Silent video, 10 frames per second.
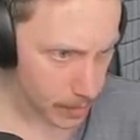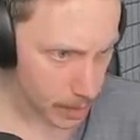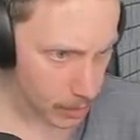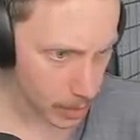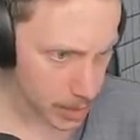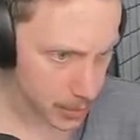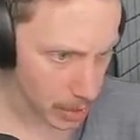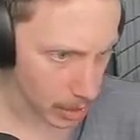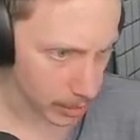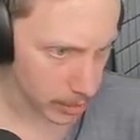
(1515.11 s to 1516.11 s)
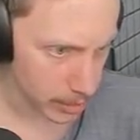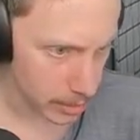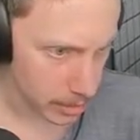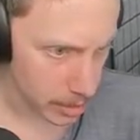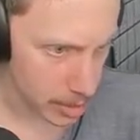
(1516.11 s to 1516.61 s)
What else we got?
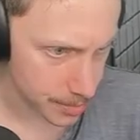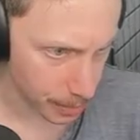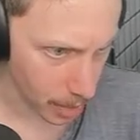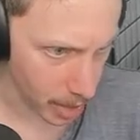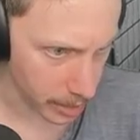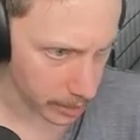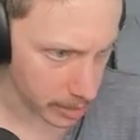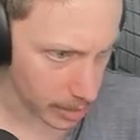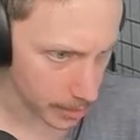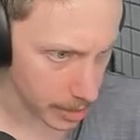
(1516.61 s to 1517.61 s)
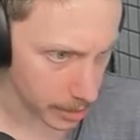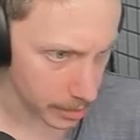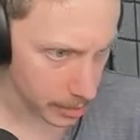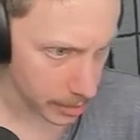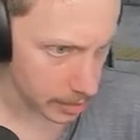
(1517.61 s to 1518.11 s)
Here's Brian coming
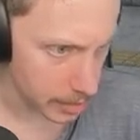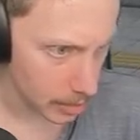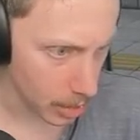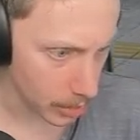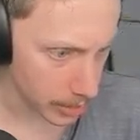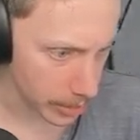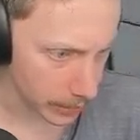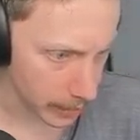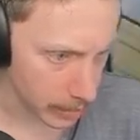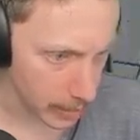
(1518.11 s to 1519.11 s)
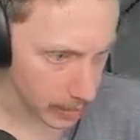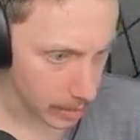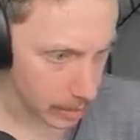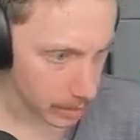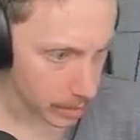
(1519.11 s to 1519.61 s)
in hot and heavy.
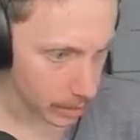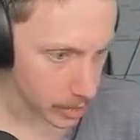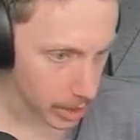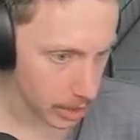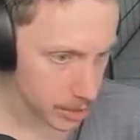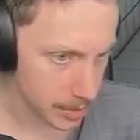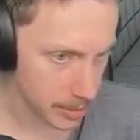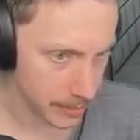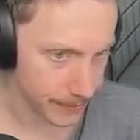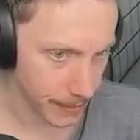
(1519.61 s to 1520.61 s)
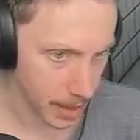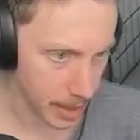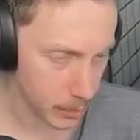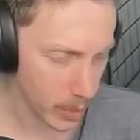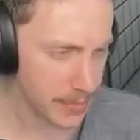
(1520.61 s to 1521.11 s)
Yellow tiles appear to be
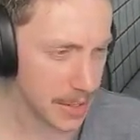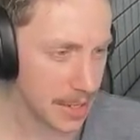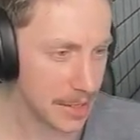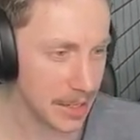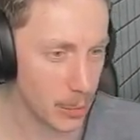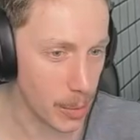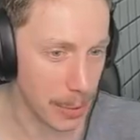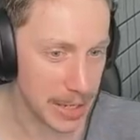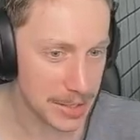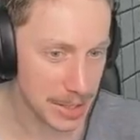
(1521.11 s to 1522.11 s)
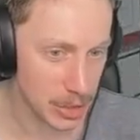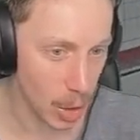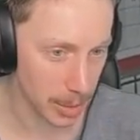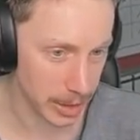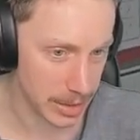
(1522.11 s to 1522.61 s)
fine. We haven't had any repeating
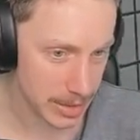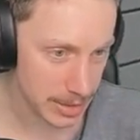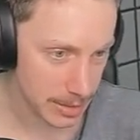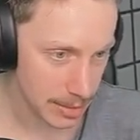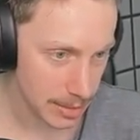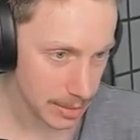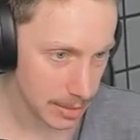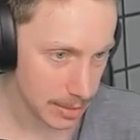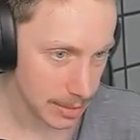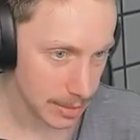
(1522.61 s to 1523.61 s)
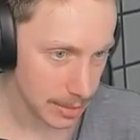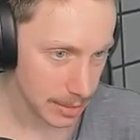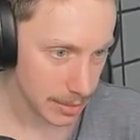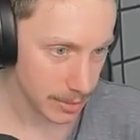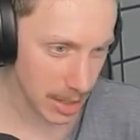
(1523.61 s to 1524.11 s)
anomalies.
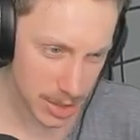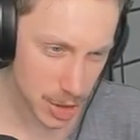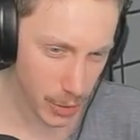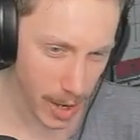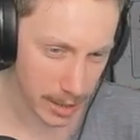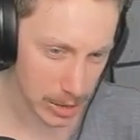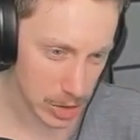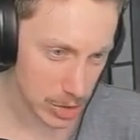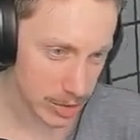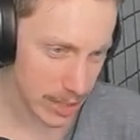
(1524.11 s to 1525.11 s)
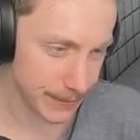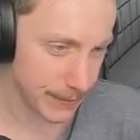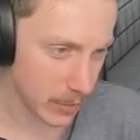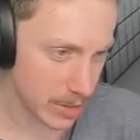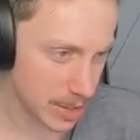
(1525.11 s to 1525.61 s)
That's strange. That's
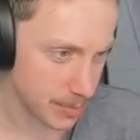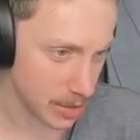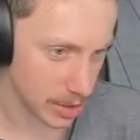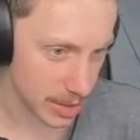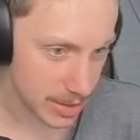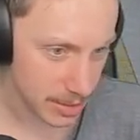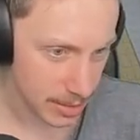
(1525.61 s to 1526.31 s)
very suspicious.